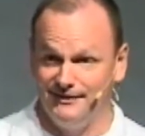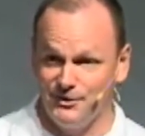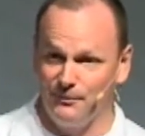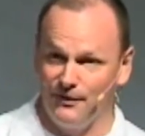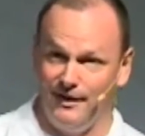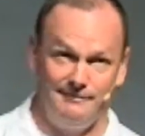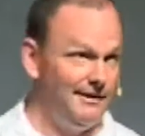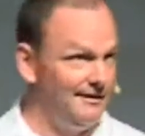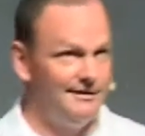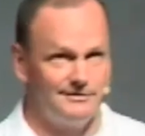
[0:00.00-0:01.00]
So we're like,
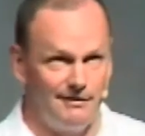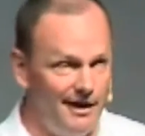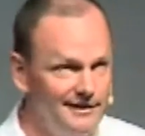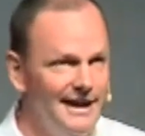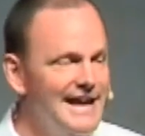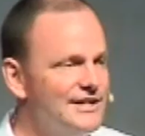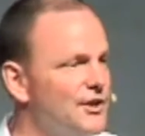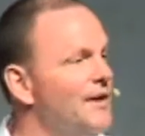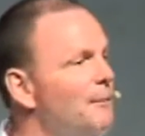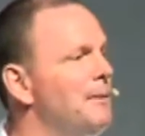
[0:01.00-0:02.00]
man, that's great.
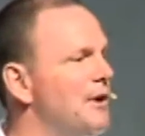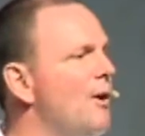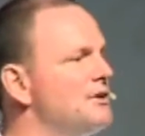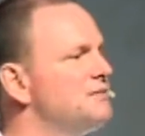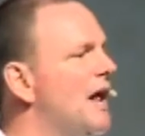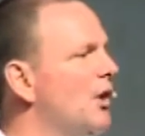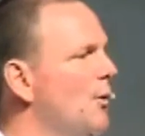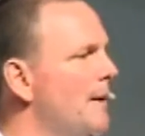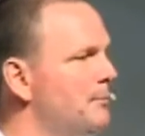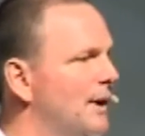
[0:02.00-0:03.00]
So then we would always
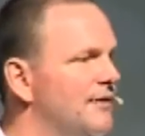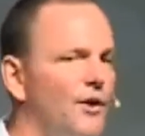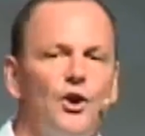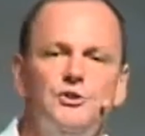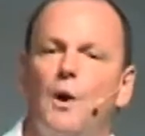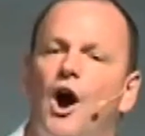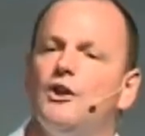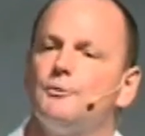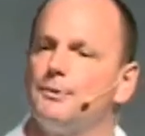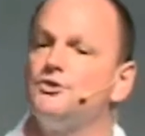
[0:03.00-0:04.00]
follow up with, are you
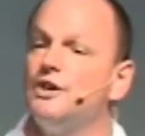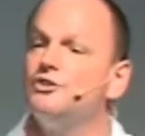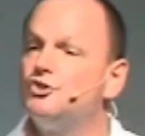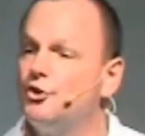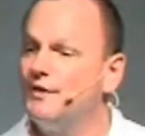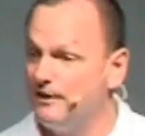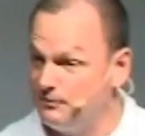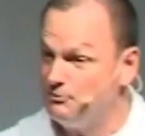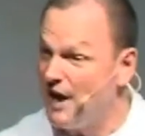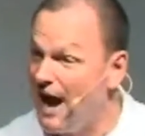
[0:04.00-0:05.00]
100% sure that if
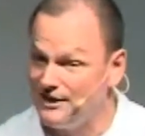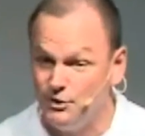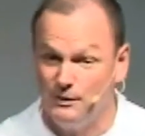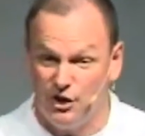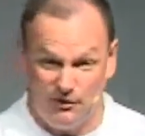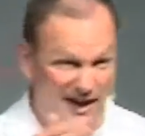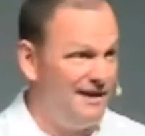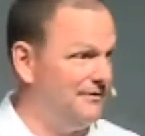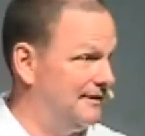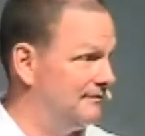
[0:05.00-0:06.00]
you died, you would go to
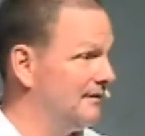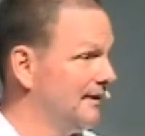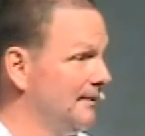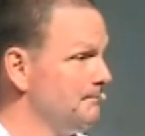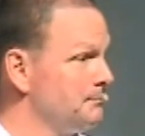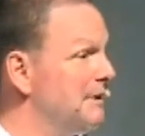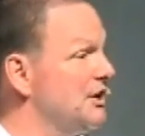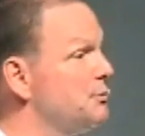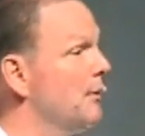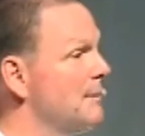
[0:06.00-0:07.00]
heaven?
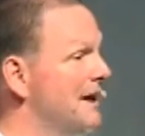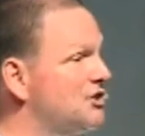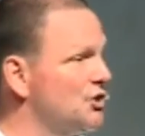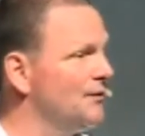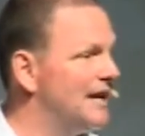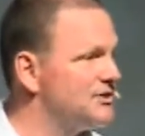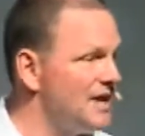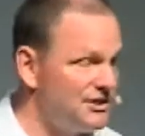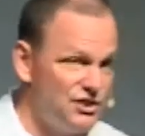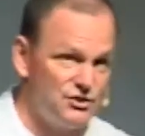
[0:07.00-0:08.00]
Because we want to make sure that it's
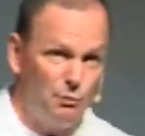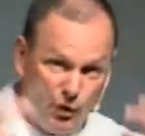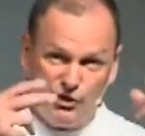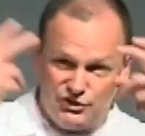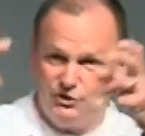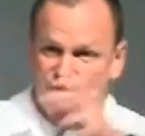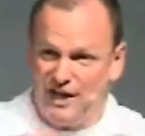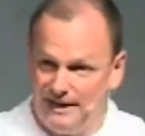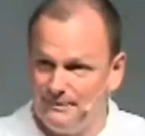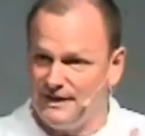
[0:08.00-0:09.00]
not just words they're
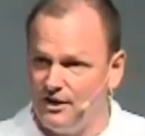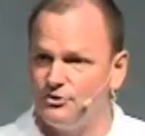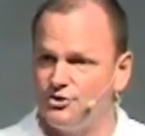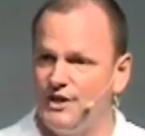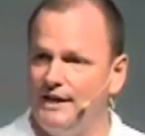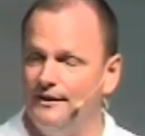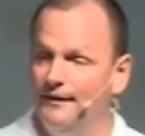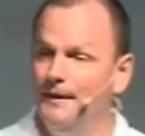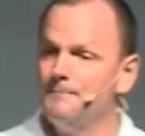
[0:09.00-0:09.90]
saying, but they understand it.